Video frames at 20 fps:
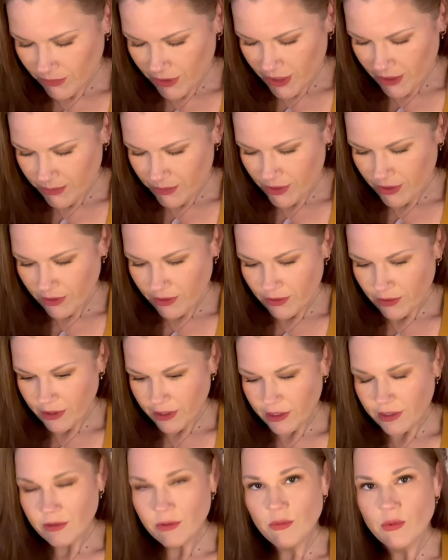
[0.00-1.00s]

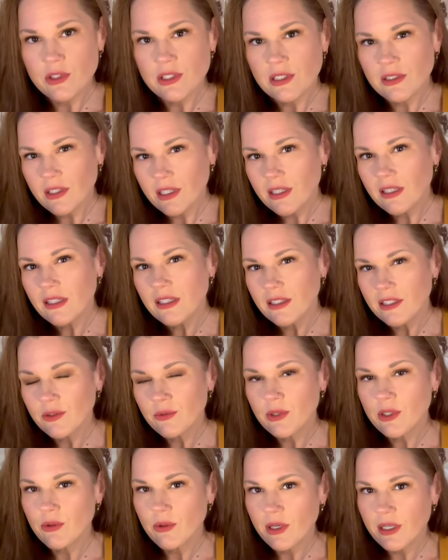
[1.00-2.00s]
Absolutely. Was it likely
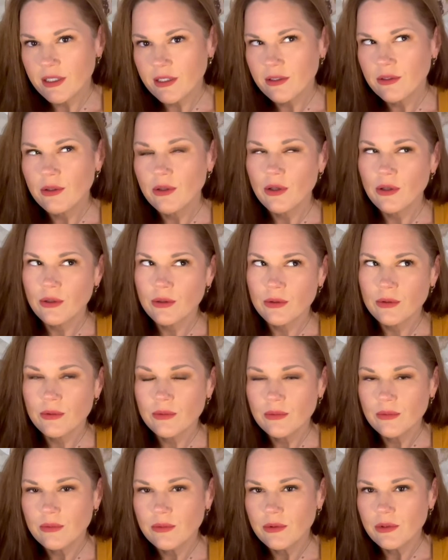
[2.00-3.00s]
unrequited? Oh,
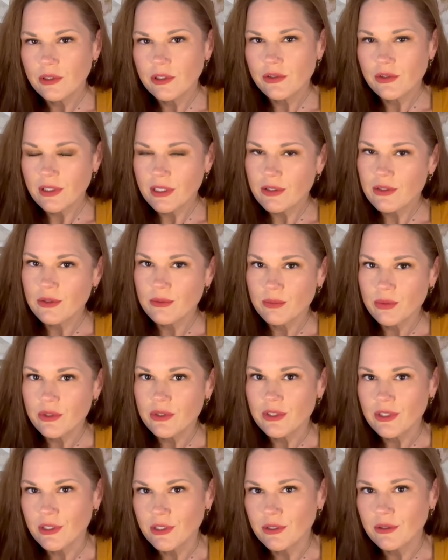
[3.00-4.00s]

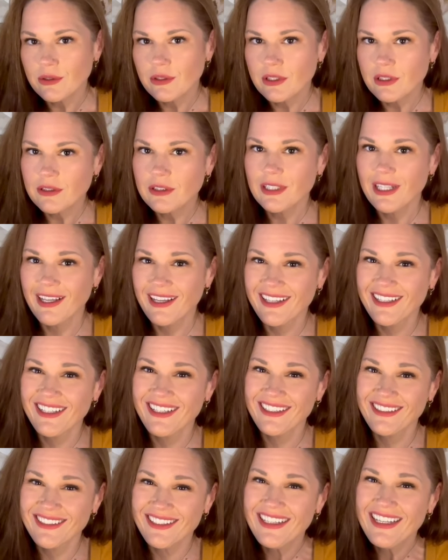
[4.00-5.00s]

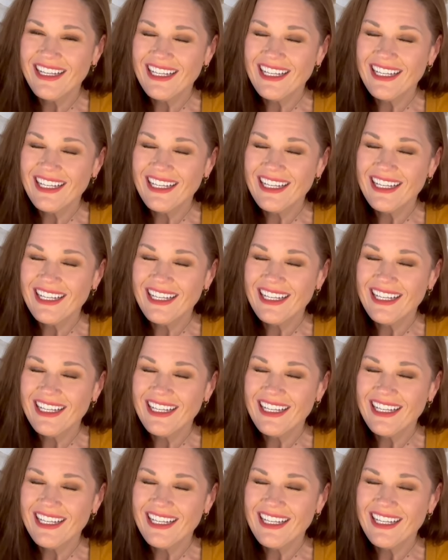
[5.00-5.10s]
1,000%.